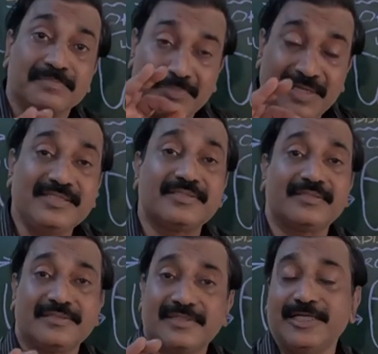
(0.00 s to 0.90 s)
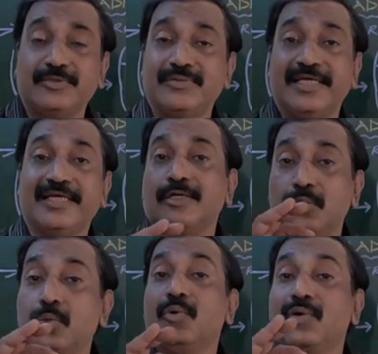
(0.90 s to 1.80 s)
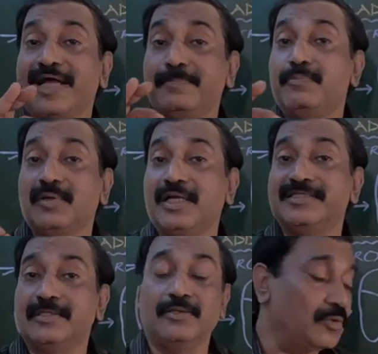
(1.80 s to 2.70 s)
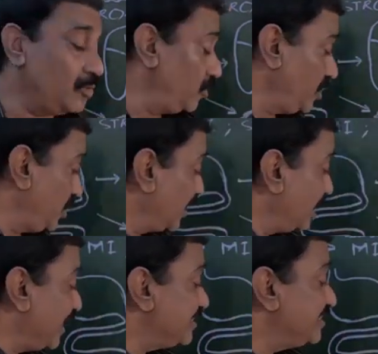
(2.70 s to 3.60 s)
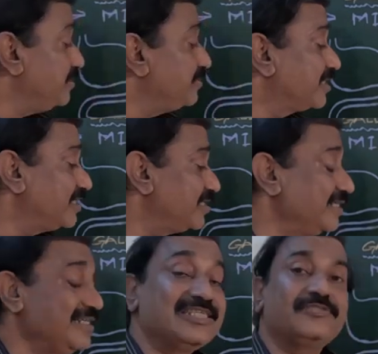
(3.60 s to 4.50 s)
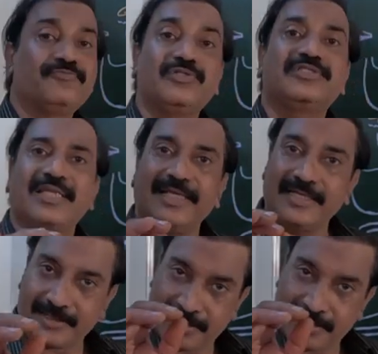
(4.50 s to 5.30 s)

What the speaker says: please try to take low glycemic index foods like